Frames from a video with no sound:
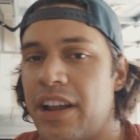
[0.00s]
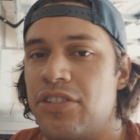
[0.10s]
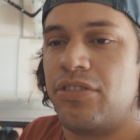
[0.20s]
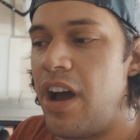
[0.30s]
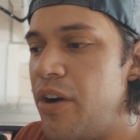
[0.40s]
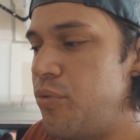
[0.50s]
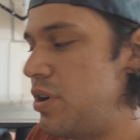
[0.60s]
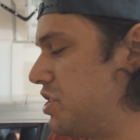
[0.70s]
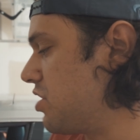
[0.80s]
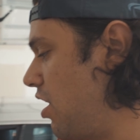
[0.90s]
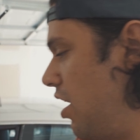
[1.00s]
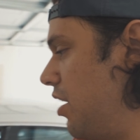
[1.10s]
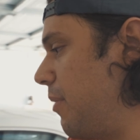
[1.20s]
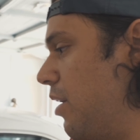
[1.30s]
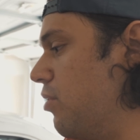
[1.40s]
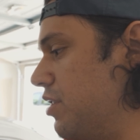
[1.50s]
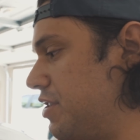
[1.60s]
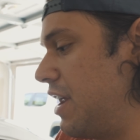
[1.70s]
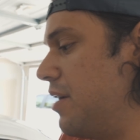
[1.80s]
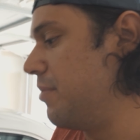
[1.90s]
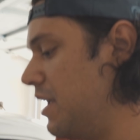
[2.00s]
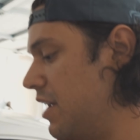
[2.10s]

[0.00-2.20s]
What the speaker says: I do not wish on my worst enemy.